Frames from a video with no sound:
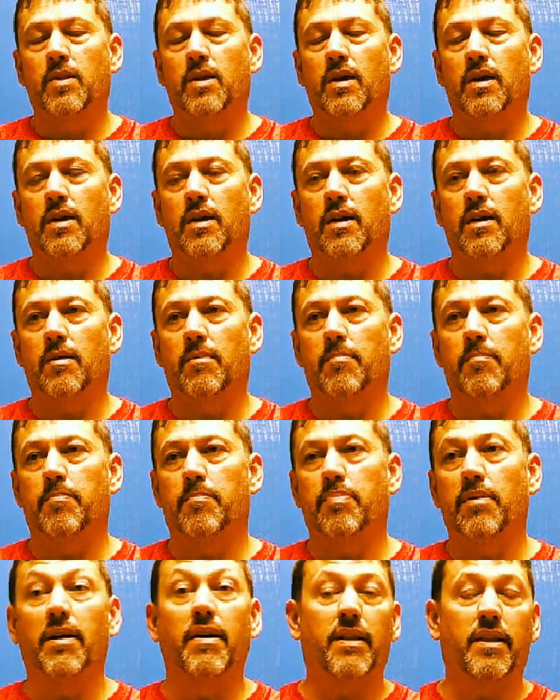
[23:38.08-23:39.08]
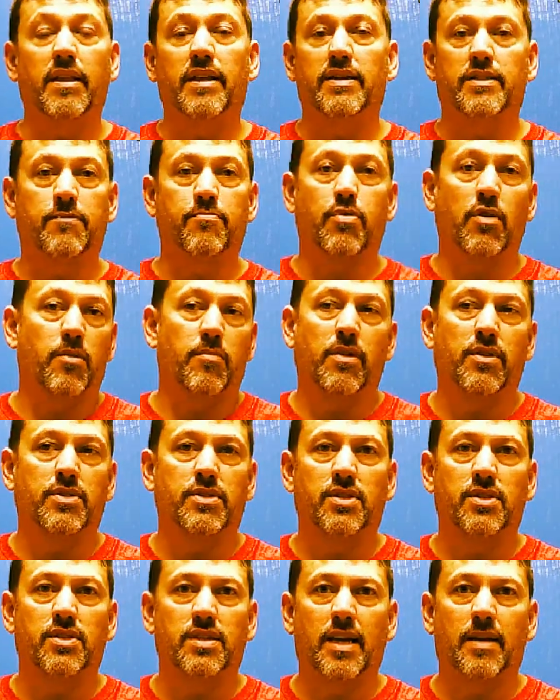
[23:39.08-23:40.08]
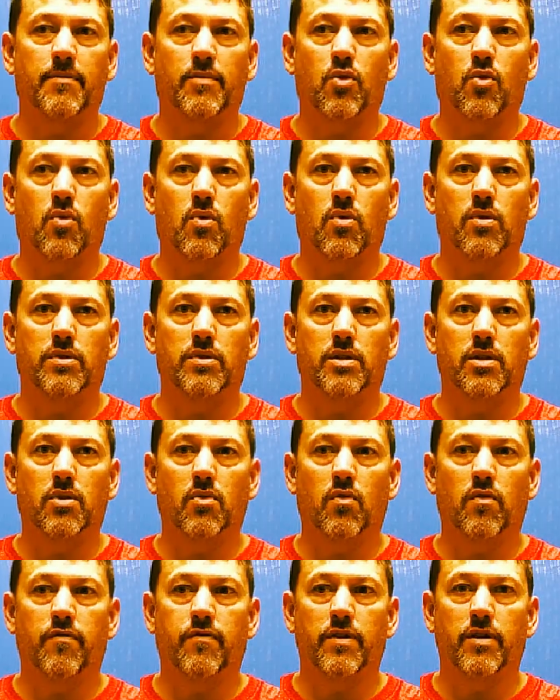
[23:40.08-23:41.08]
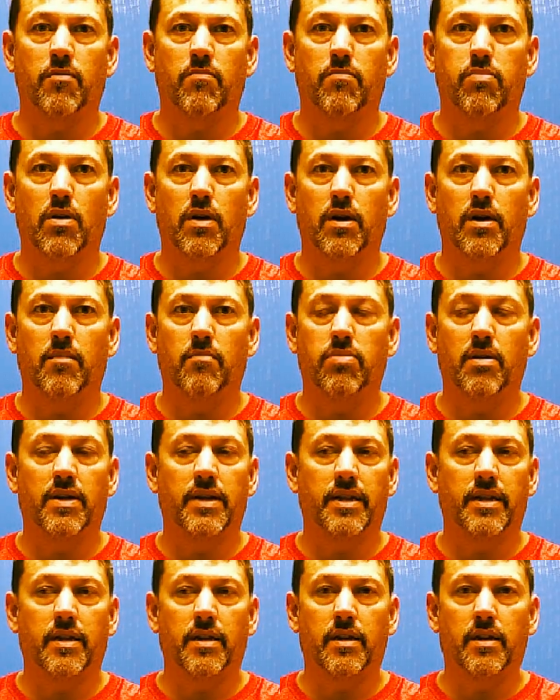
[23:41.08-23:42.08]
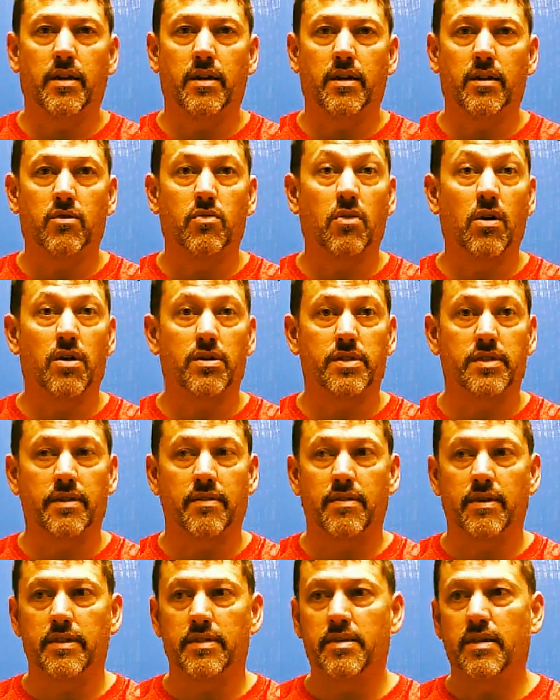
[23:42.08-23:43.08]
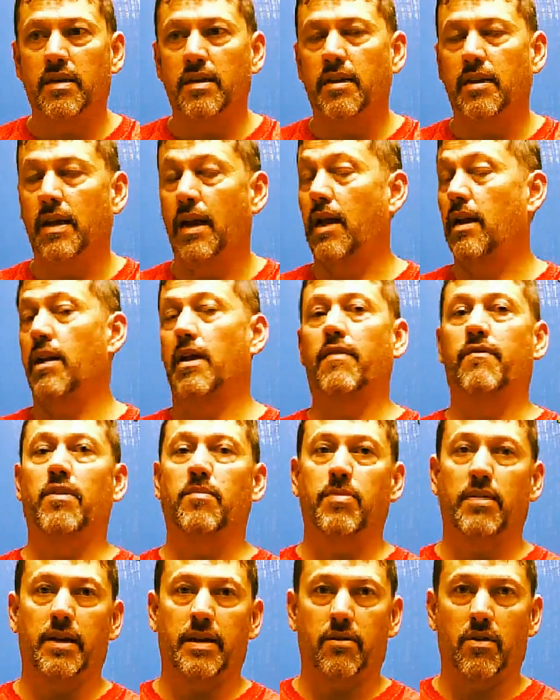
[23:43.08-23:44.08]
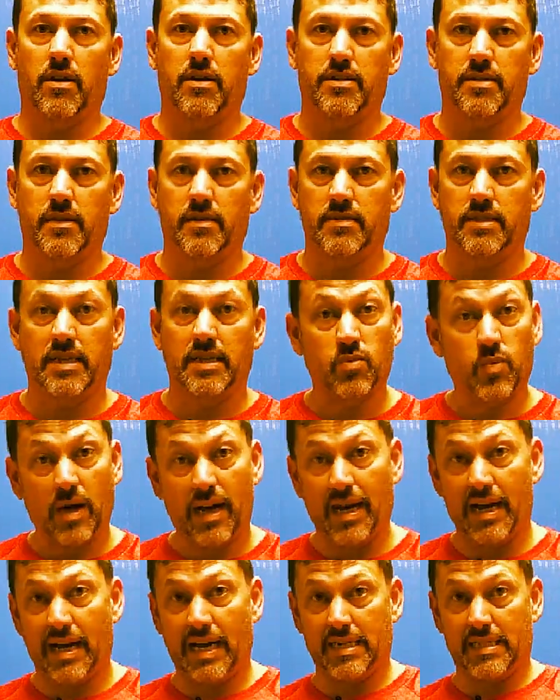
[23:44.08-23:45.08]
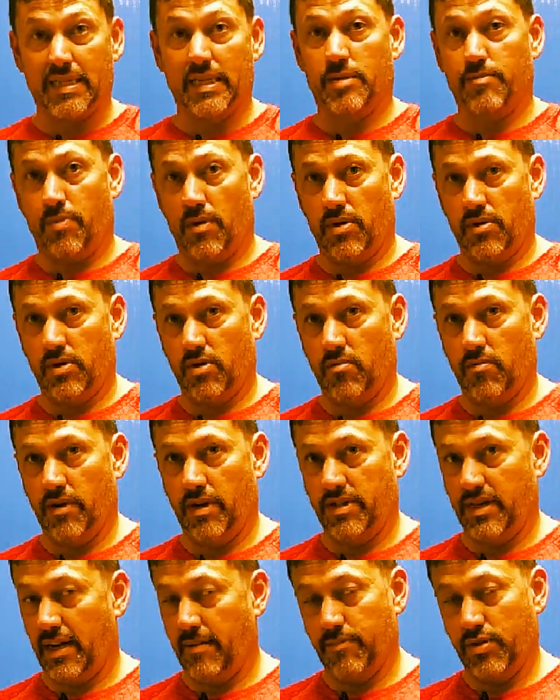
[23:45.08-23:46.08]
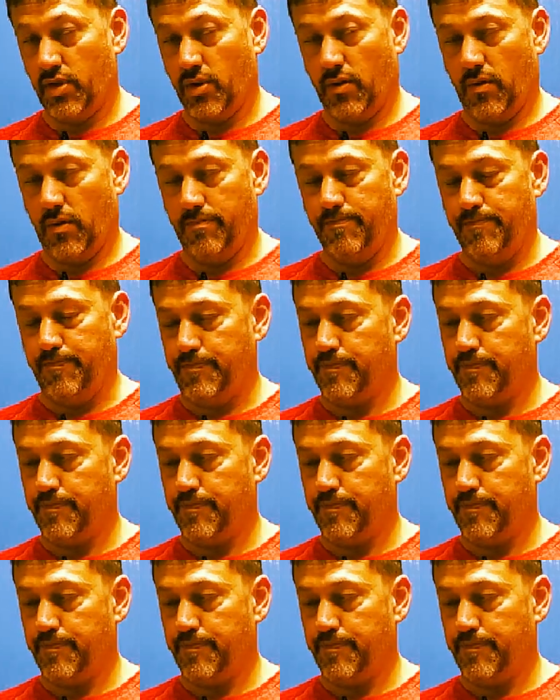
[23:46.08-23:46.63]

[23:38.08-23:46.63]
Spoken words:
But it's pretty much the same core as the Lordfield Bloody Cross series. And I love the Bloody Cross series. That's why I like this ball so much, I'm sure.